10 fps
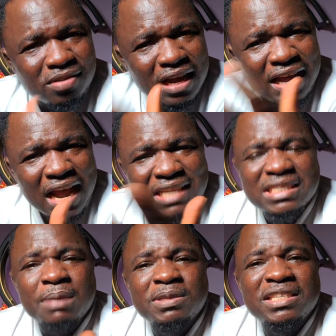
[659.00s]

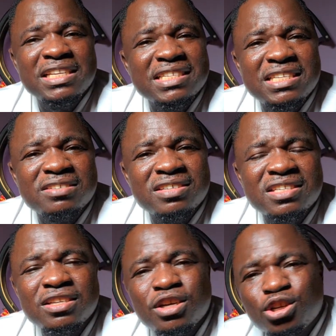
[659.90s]
accept these
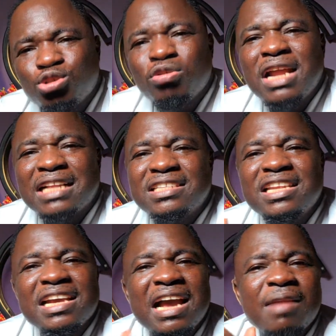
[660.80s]
deals so that
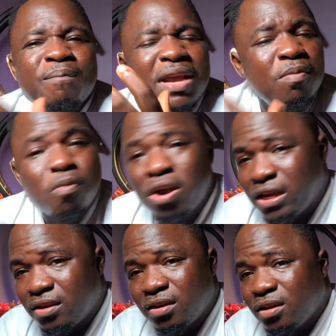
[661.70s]
they can make
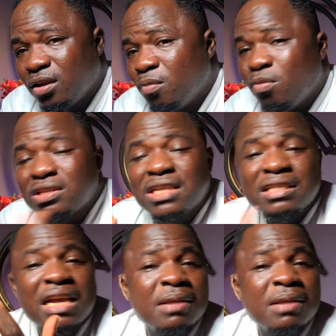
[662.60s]
money. Most of the